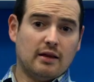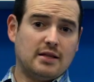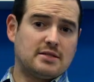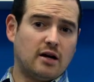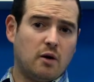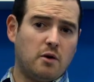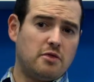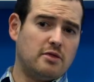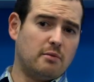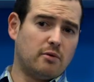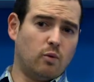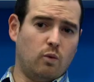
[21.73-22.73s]
Let's start with
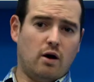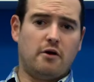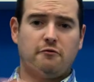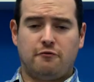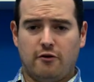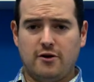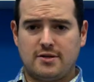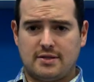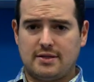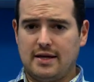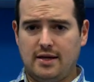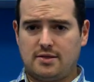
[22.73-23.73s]
number one.
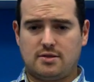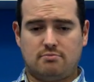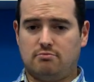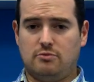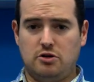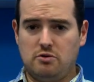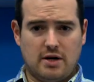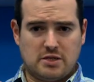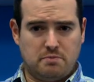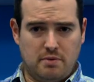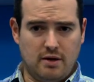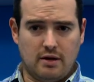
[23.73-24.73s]
First, it's
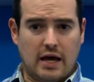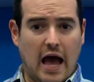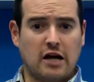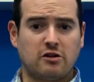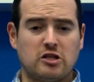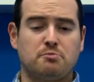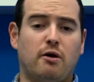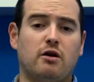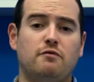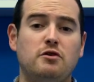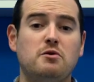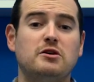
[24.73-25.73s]
USB. Actually, it's
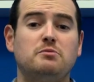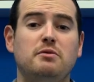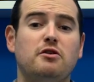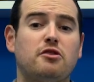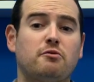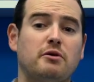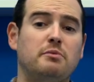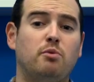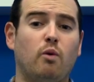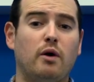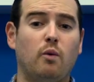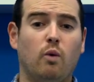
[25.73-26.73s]
part of USB
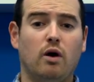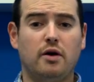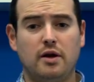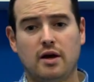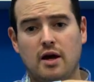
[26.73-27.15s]
3.1.